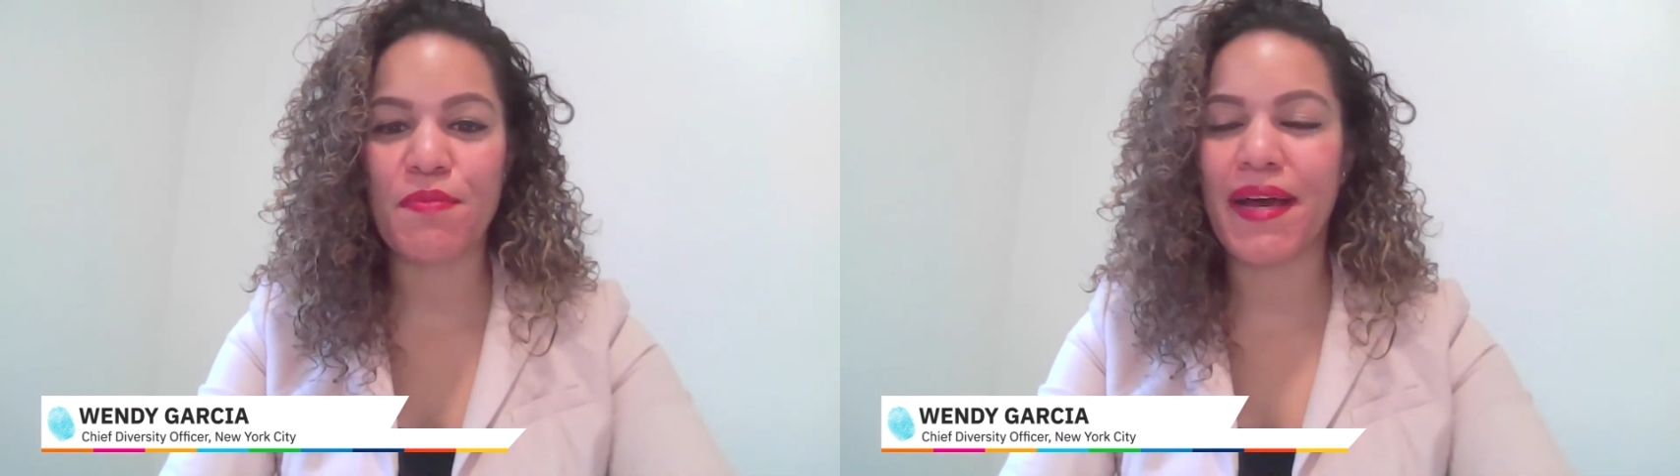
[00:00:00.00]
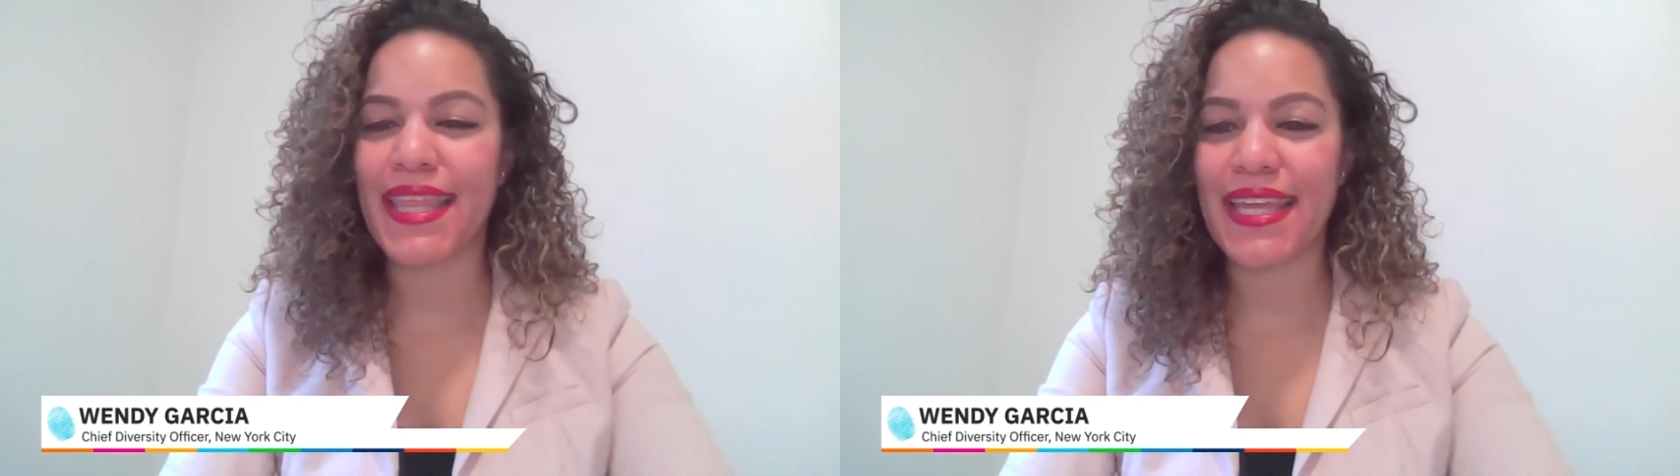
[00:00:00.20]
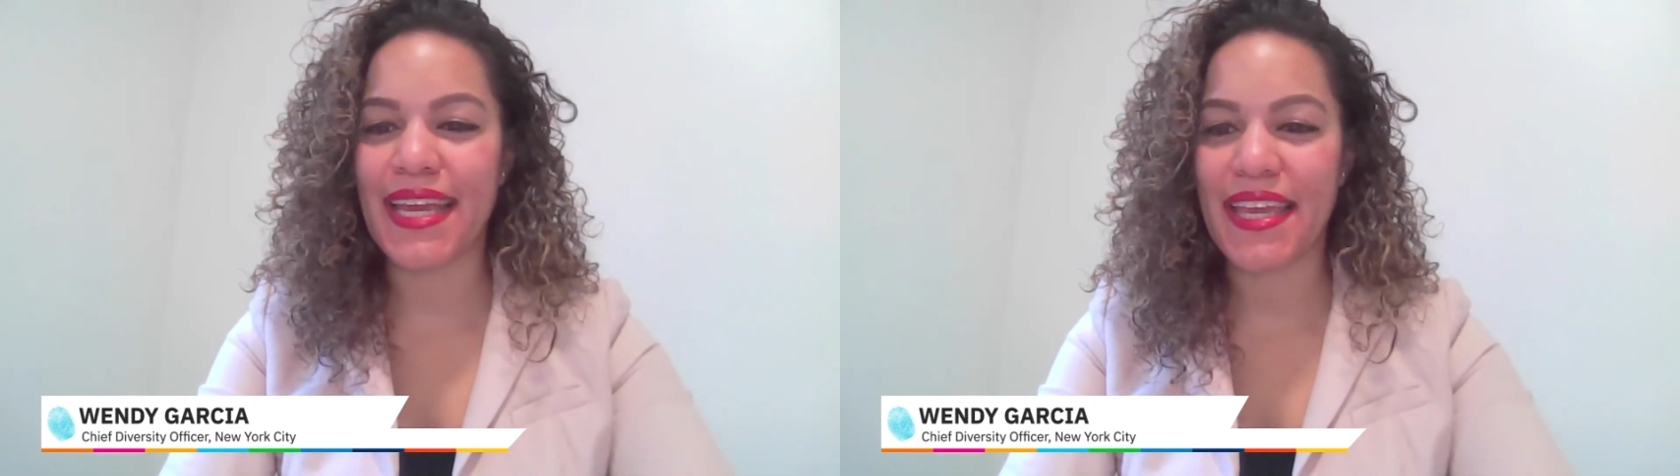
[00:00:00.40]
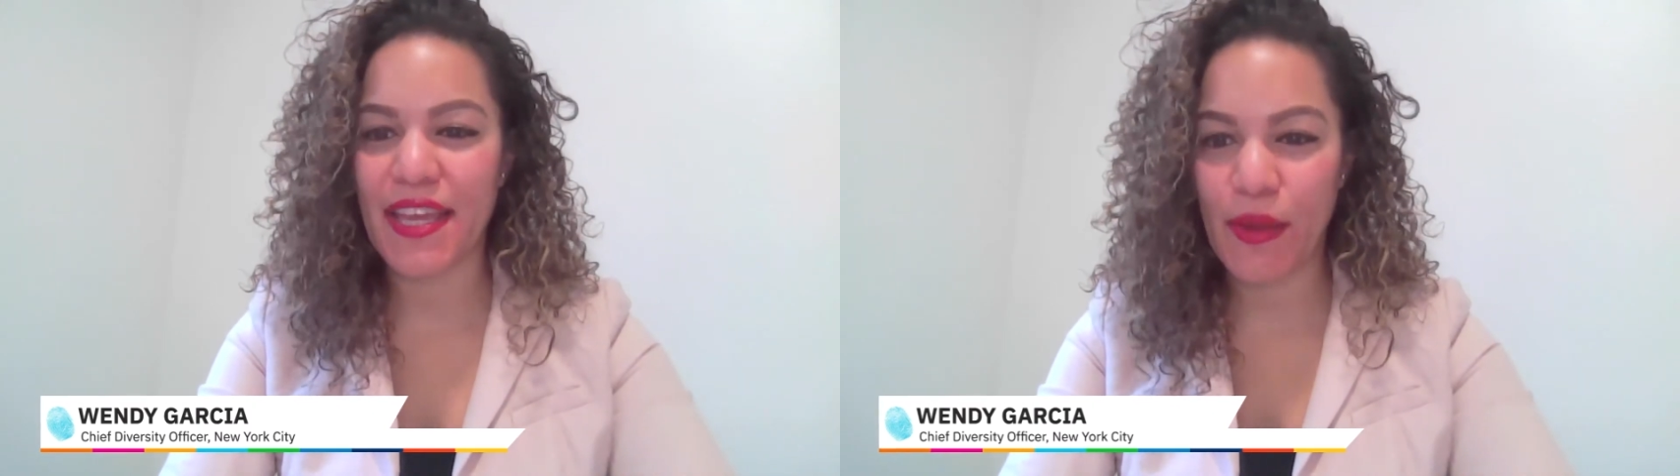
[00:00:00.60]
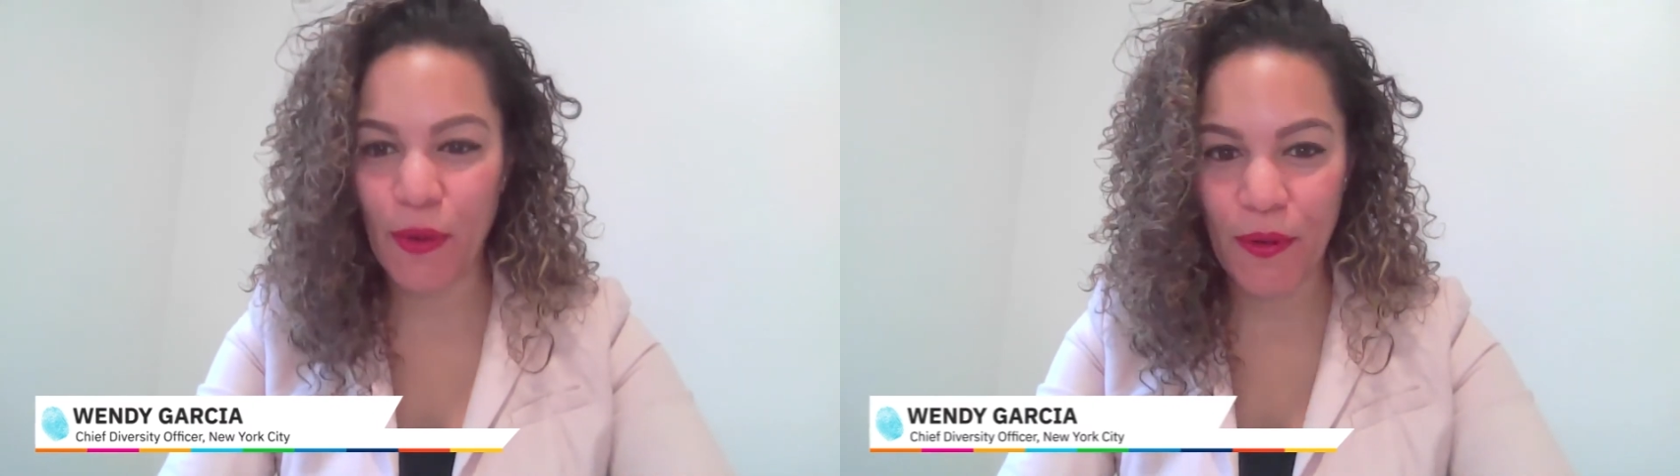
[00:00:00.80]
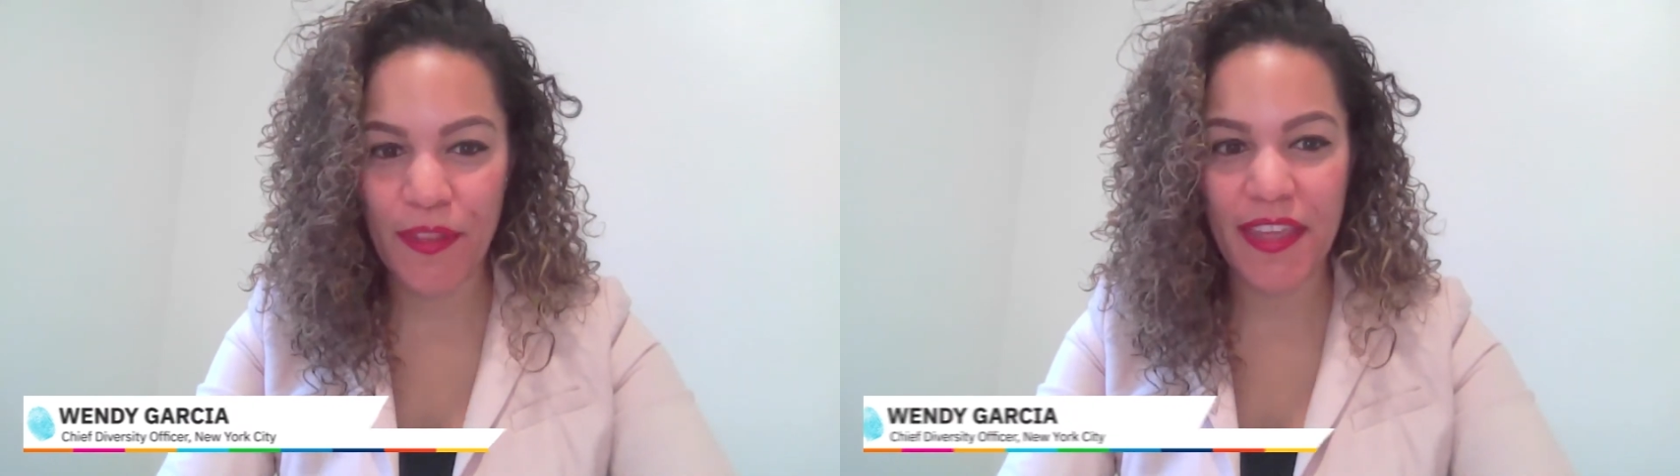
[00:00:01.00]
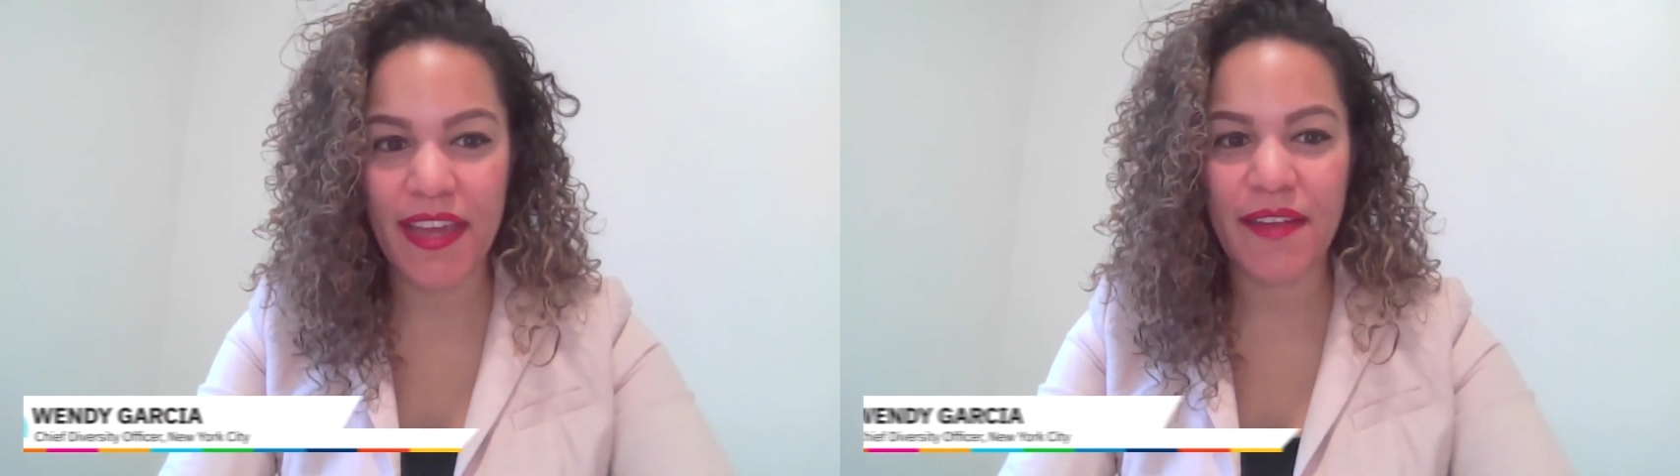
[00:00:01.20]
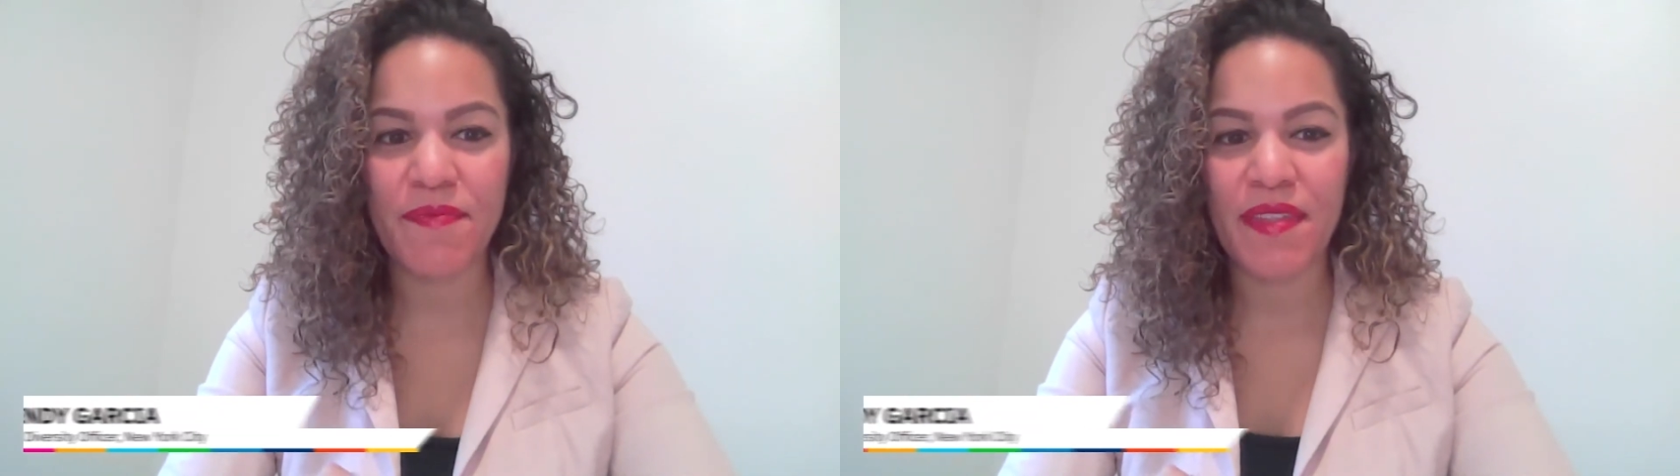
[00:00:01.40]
by thanking Claudia